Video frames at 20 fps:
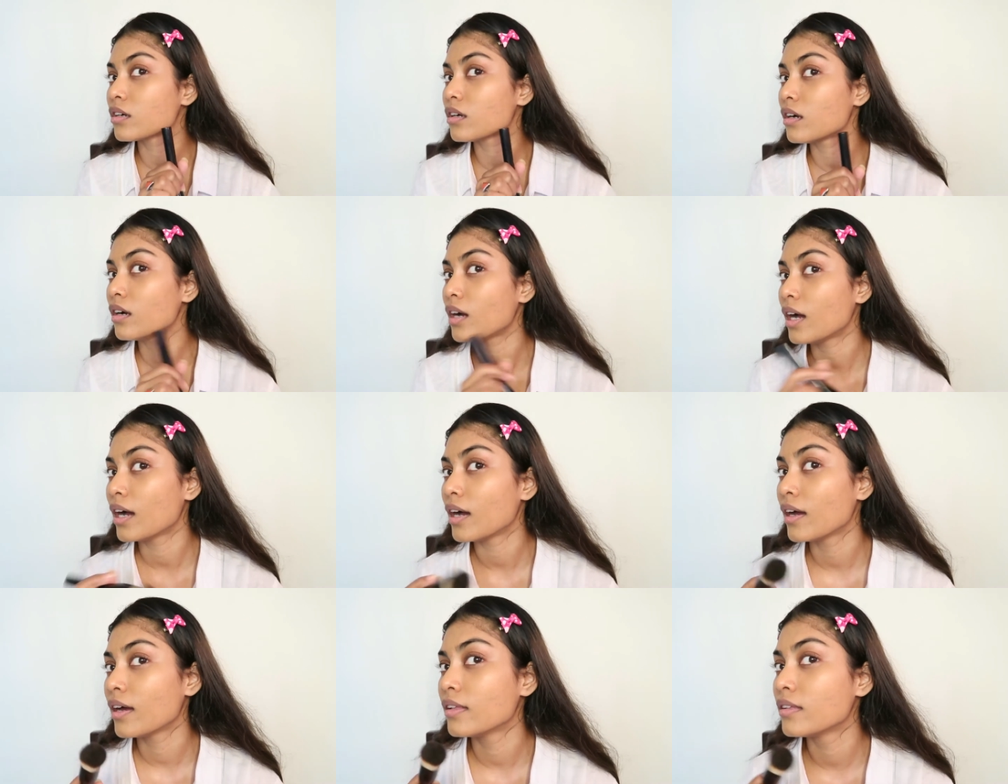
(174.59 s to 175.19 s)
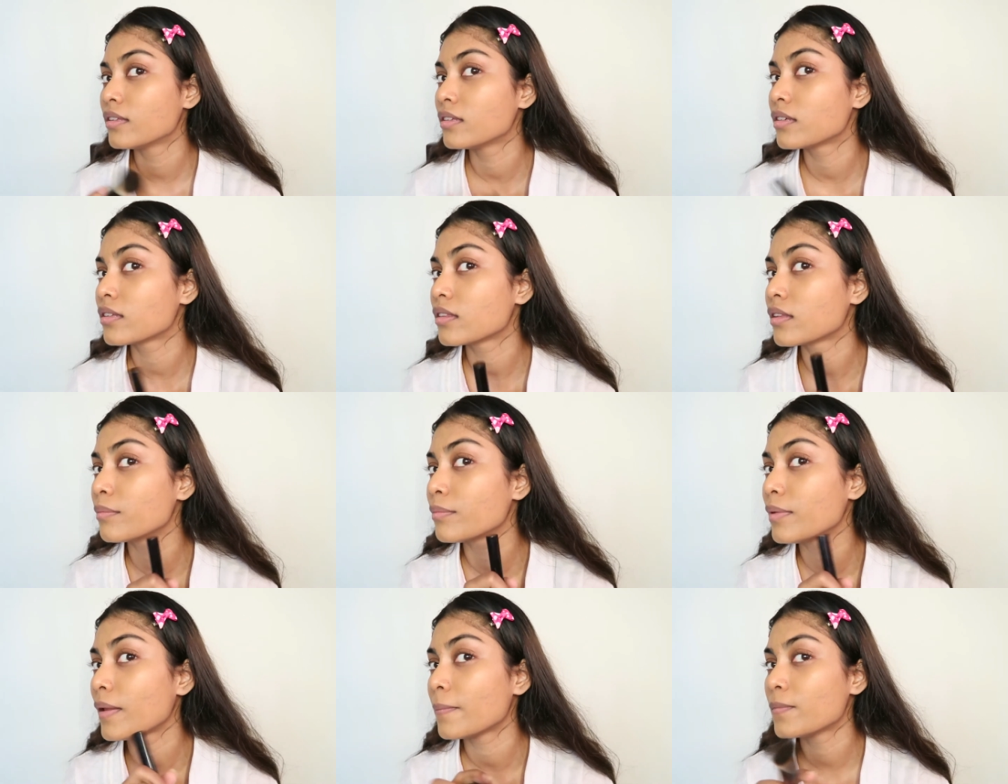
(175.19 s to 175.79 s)

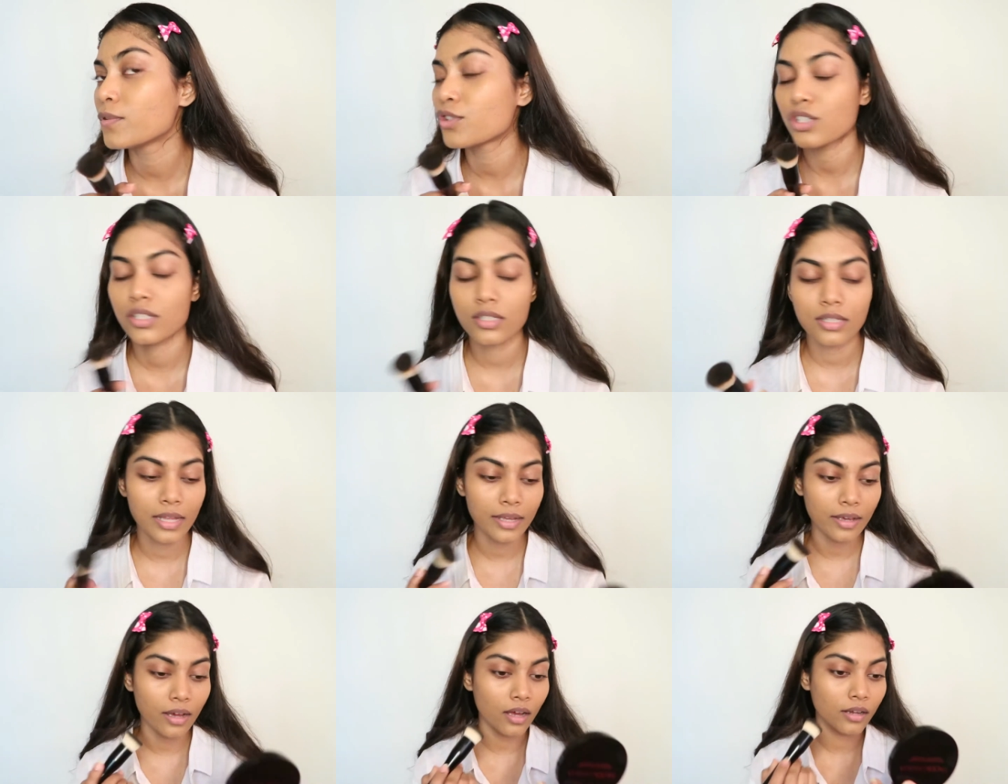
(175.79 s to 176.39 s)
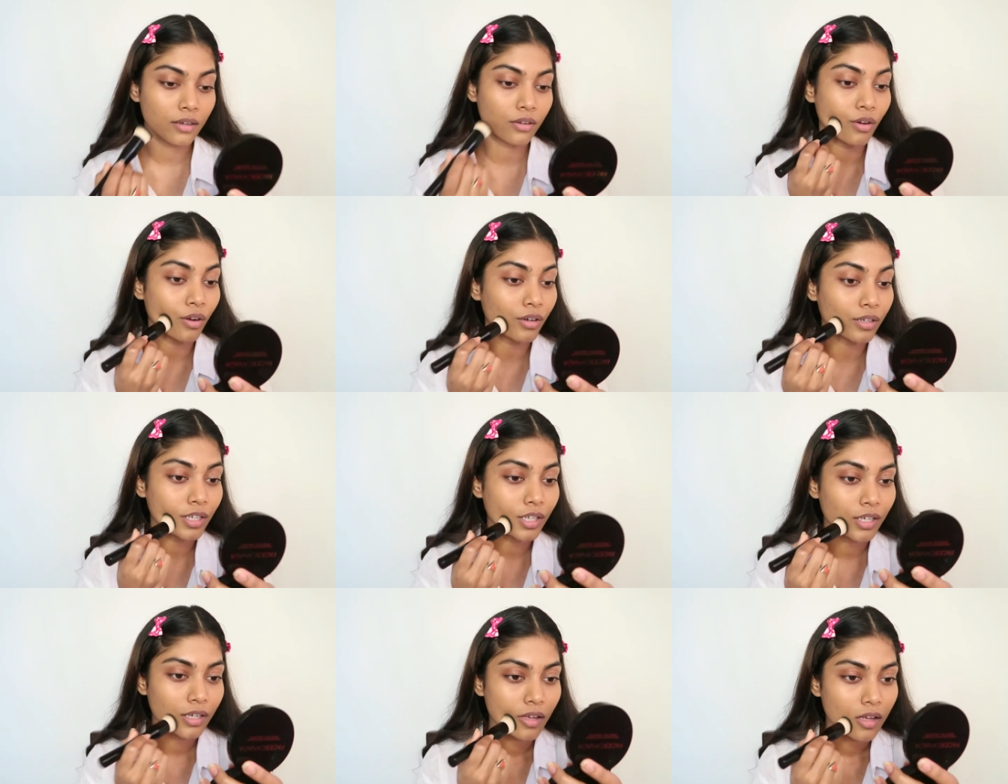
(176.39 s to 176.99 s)
and the blemishes like are not